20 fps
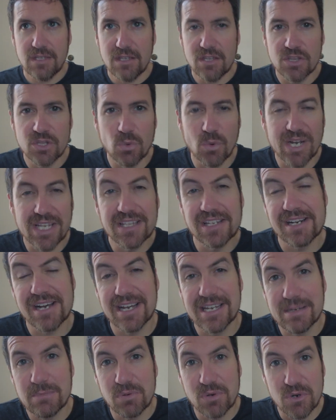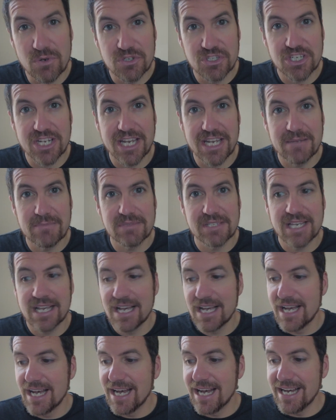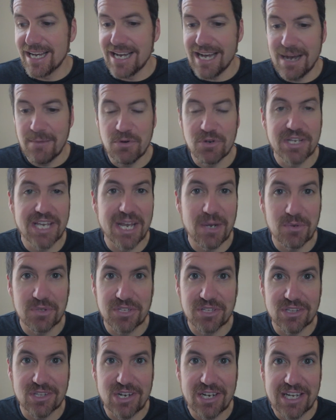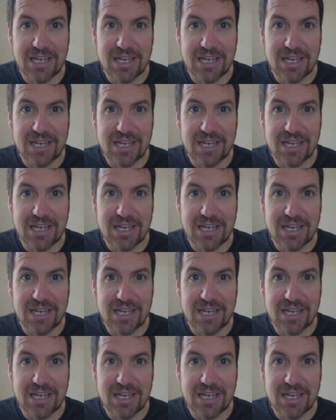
the way that I approach games, I'm okay with the luck.